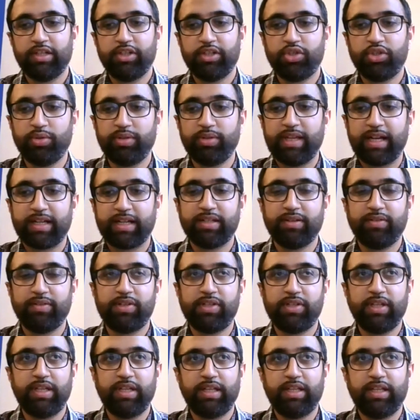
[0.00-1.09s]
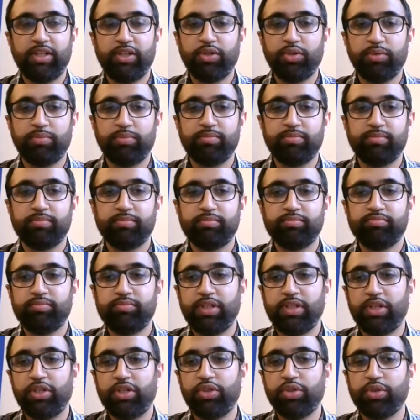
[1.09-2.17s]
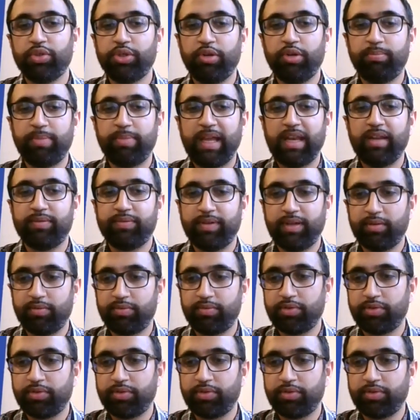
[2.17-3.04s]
do the activity, you know, you could benefit